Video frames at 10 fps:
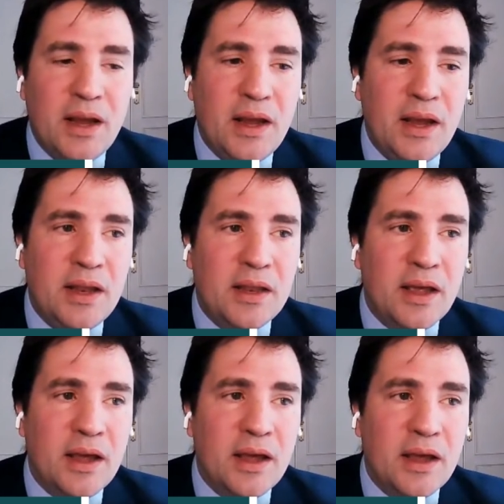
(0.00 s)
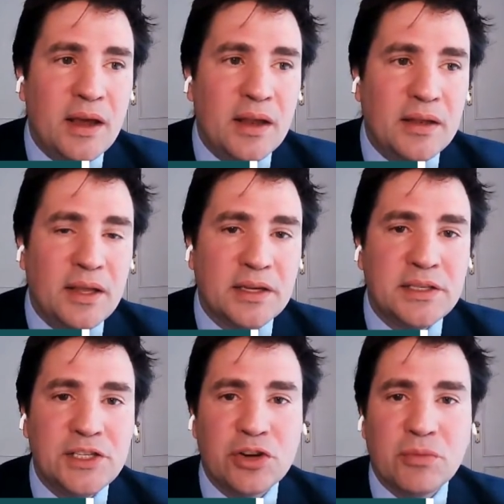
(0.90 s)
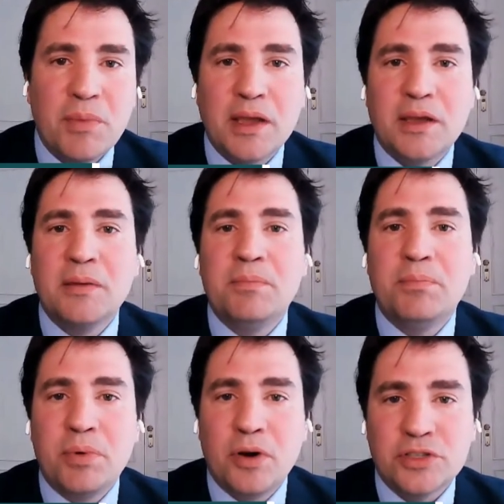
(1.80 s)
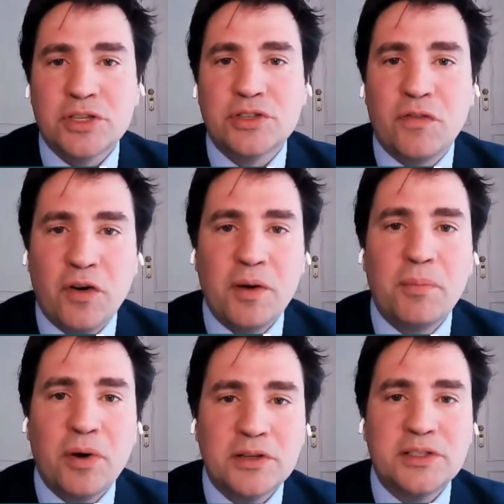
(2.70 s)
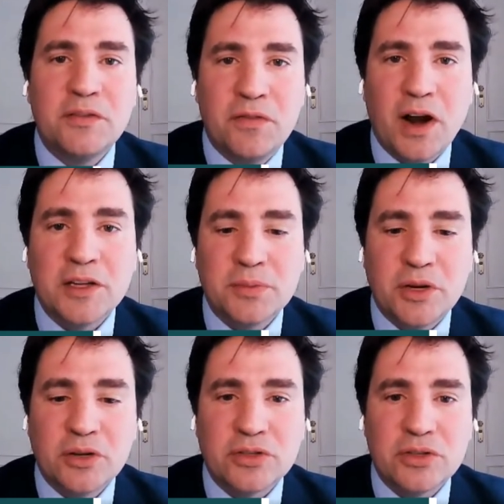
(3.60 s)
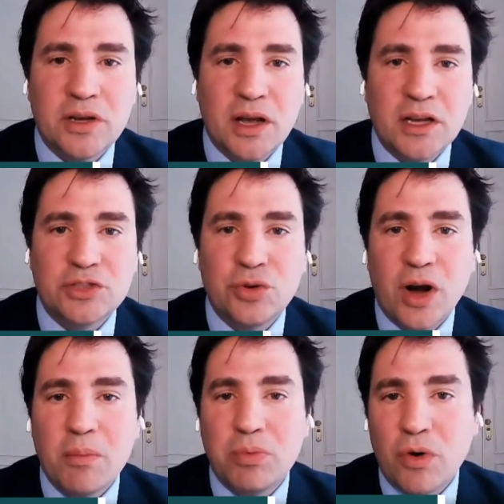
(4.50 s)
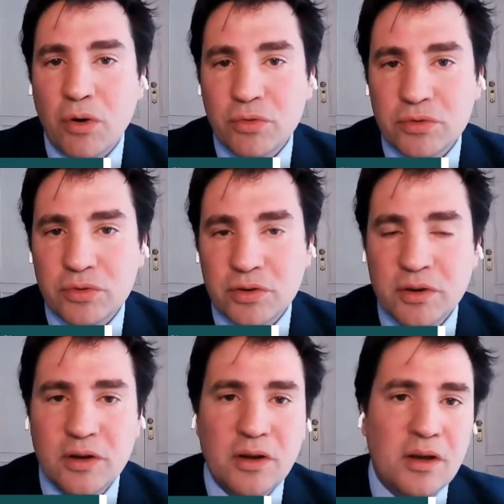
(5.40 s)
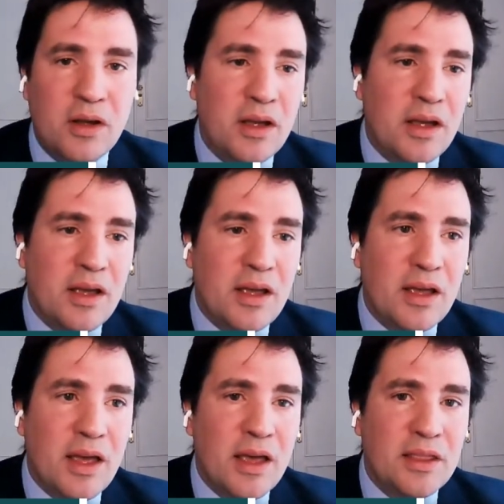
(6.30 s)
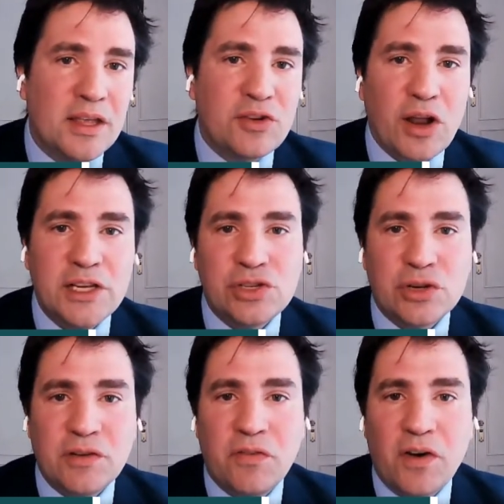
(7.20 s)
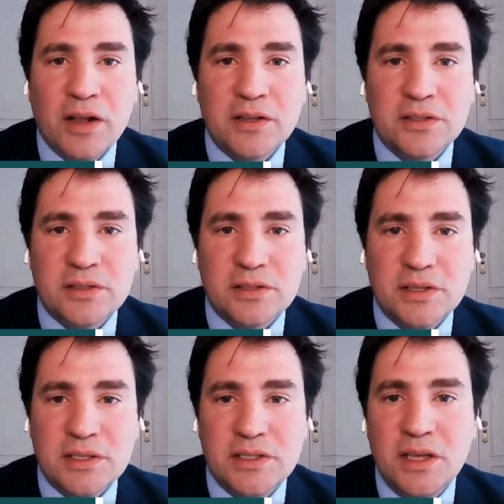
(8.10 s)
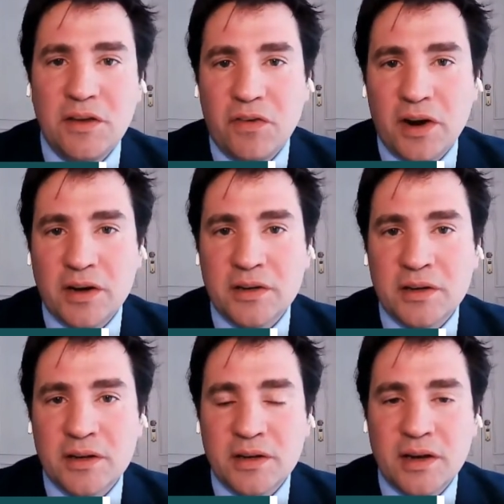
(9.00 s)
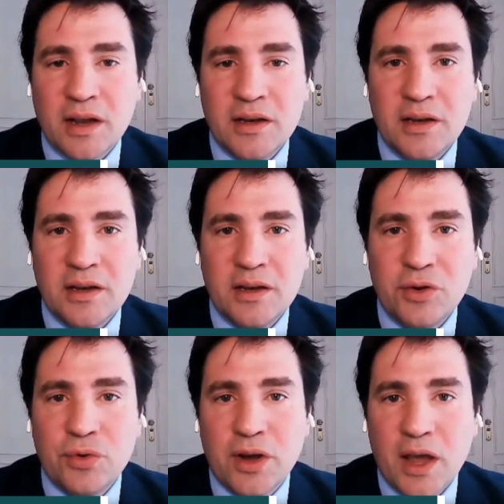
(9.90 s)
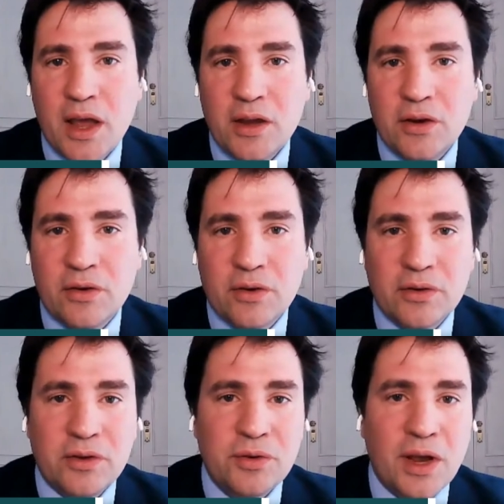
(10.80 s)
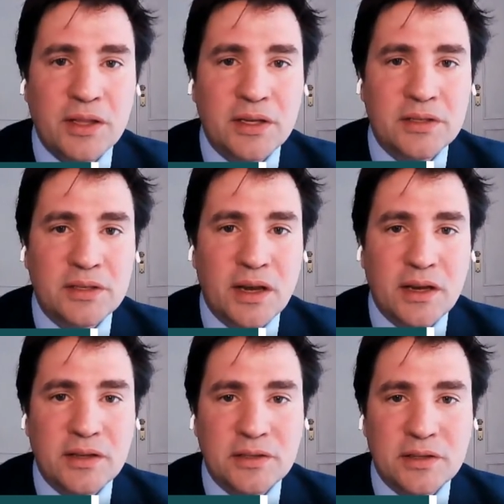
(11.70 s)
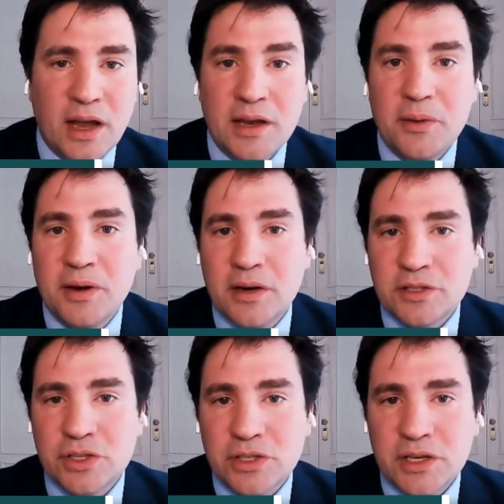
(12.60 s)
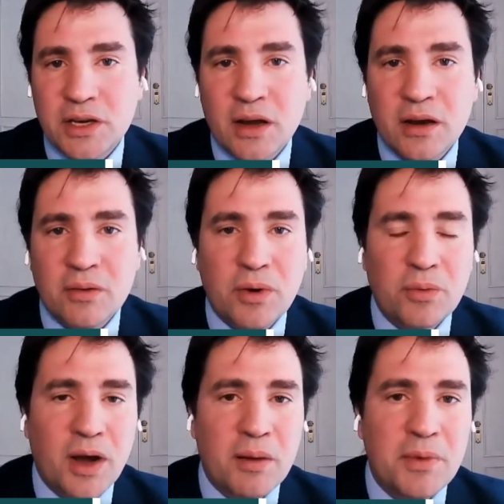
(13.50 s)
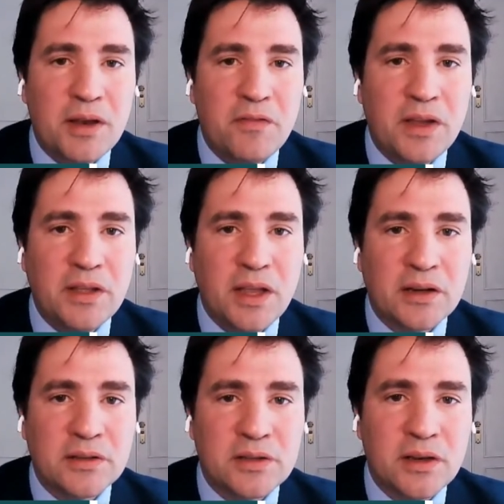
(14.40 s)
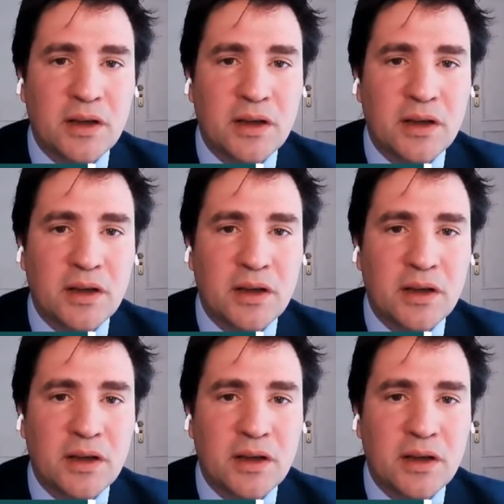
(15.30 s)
in the decision-making process of foreign policy in France, because as you have wrote, the tradition in France is different than in the UK or the United States, and even in Argentina, where we have many think tanks,